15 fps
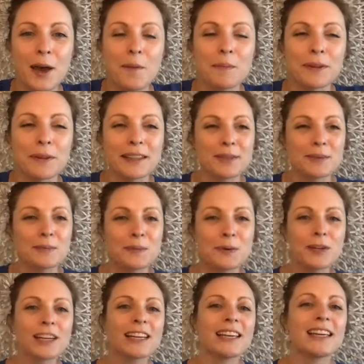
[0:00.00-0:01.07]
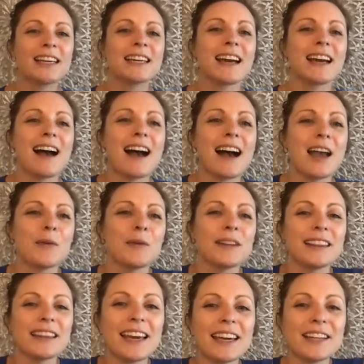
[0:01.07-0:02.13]
But this morning, I would
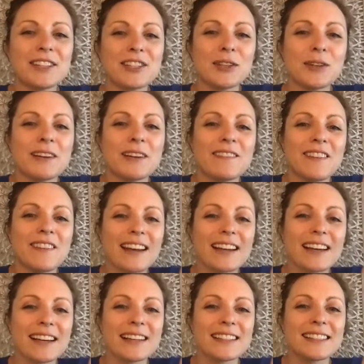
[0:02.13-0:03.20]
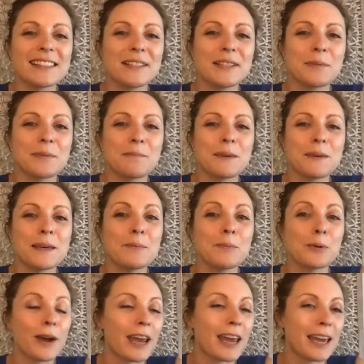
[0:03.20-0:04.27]
like to invite us to be
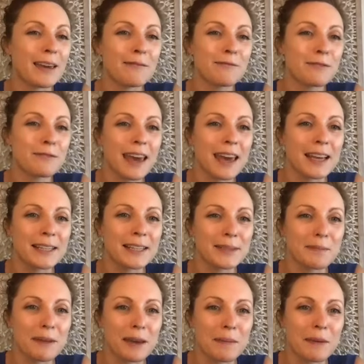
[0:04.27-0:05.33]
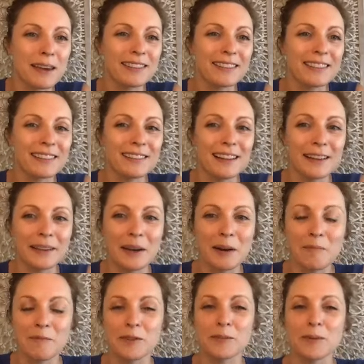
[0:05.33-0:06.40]
brave and maybe a little
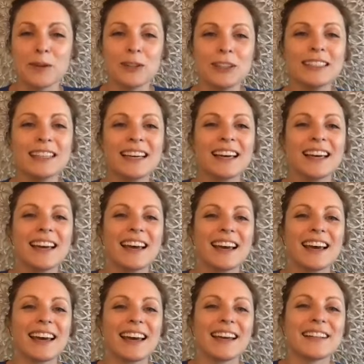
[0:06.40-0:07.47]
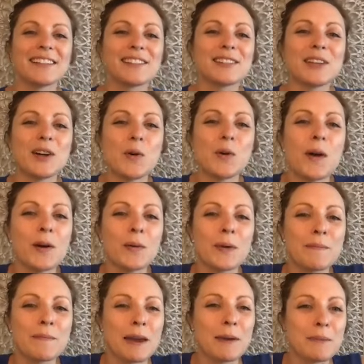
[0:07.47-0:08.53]
uncomfortable. And so while
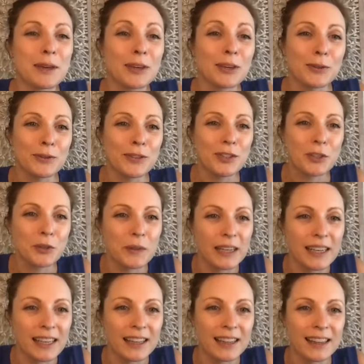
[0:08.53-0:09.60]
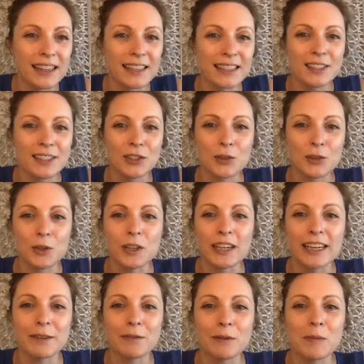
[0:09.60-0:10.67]
we might be used to reading this
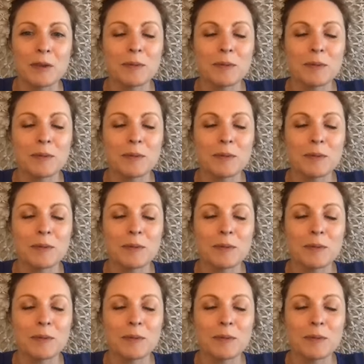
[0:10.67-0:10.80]
story from the